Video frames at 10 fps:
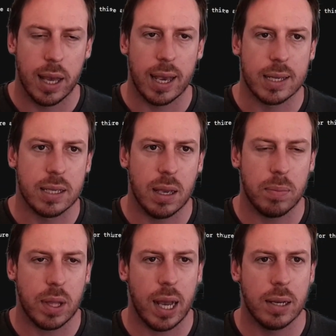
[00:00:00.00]

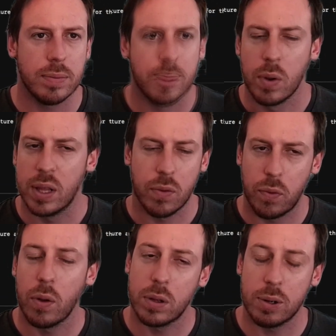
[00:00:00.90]
accept that. Well, the
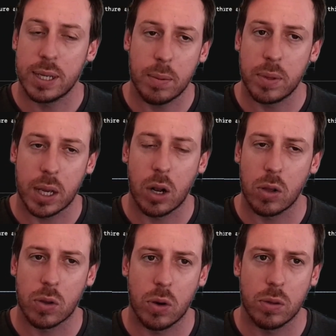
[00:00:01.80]
folder is empty,
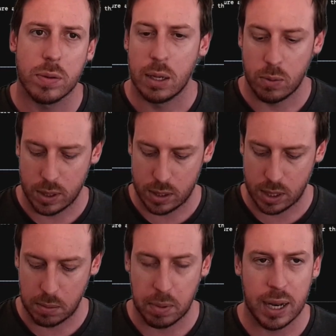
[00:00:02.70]
Claude Code wants to
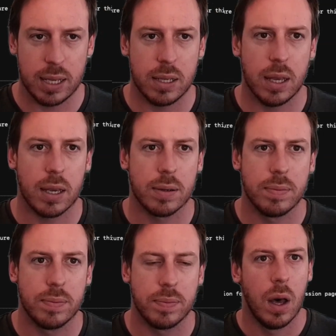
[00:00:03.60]
keep listing.
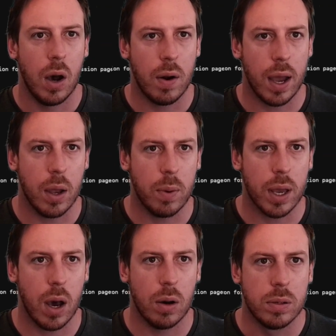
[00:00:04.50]
All right, here we
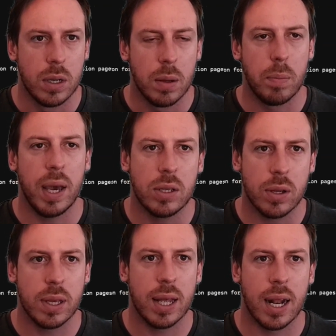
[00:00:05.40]
go. Based
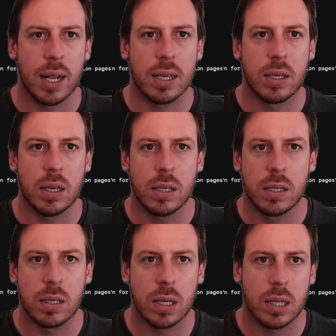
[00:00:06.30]
on the
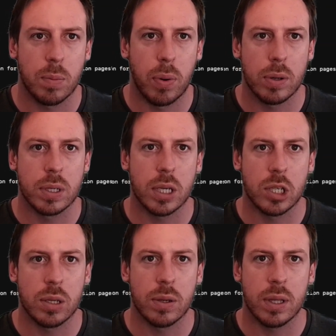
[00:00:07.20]
analysis, the post
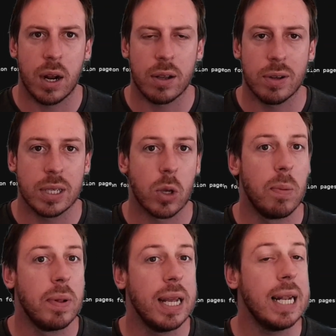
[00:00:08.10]
session directory is
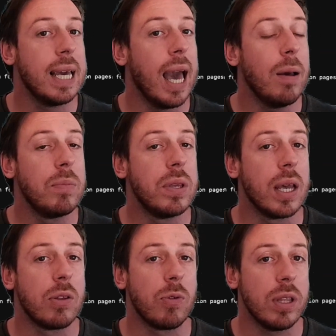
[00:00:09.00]
completely empty
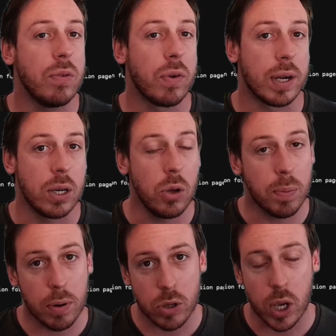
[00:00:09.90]
and ready for a new
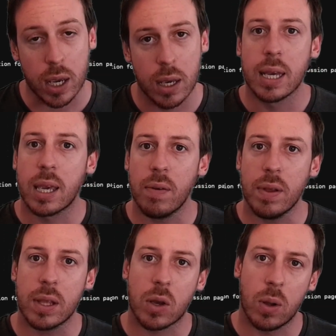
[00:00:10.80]
project.
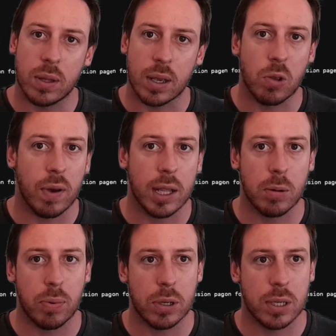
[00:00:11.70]
Given the context of
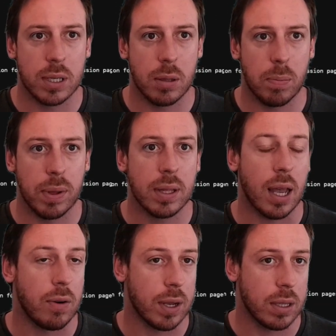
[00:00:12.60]
other projects in the build
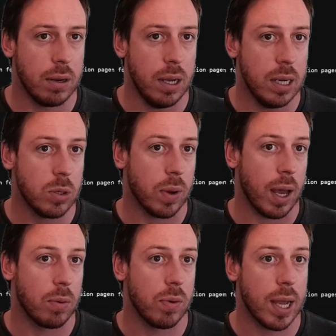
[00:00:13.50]
directory, here's what
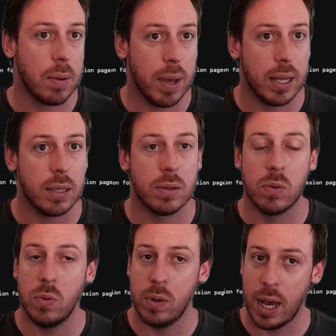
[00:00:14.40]
I would recommend.
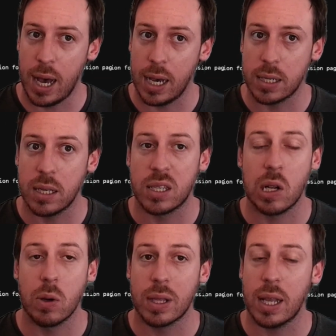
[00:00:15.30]
Nice,
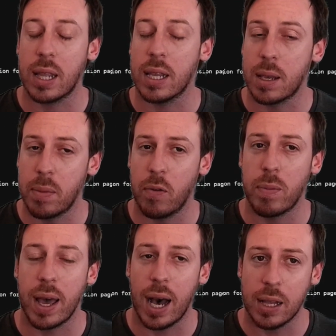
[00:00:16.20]
it's looked at some of
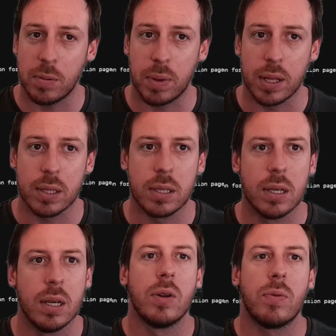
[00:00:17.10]
my other builds.
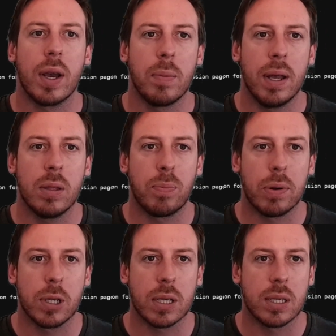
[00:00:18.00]
Recommend
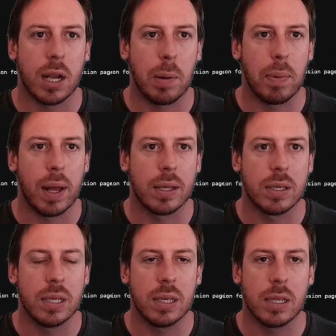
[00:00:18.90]
project setup plan.
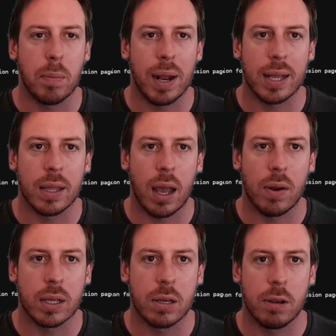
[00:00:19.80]
Since this is a blank
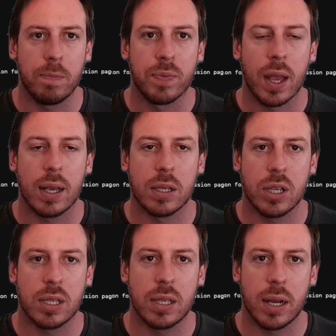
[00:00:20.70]
directory, I
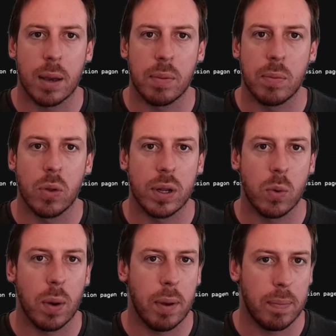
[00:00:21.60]
suggest setting up a
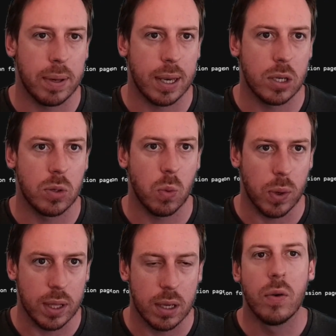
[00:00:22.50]
modern web application
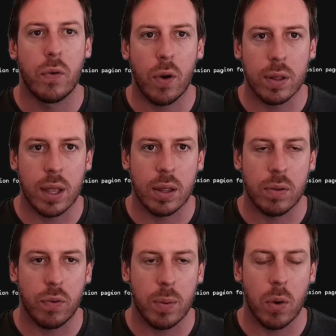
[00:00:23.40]
with front-end
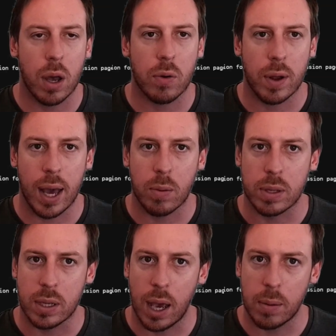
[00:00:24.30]
framework, React
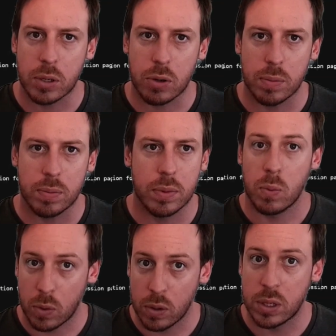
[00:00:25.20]
with TypeScript,
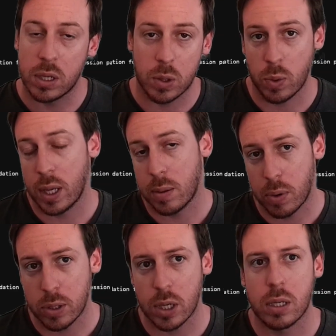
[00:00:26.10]
consistent with other
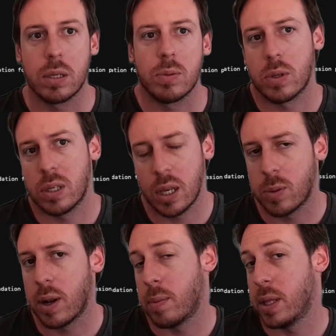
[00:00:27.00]
projects, because
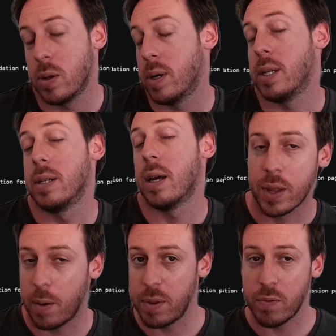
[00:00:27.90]
that's what I've been doing.
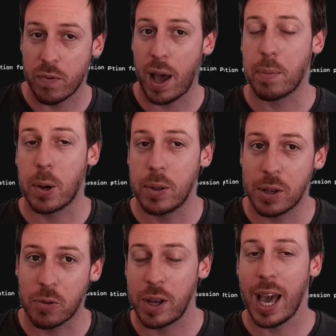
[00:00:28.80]
I've been vibe
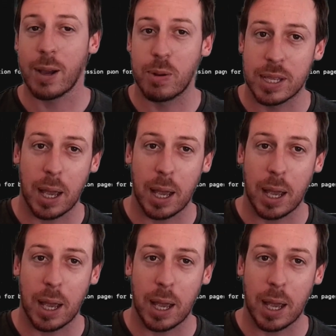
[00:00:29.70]
coding React with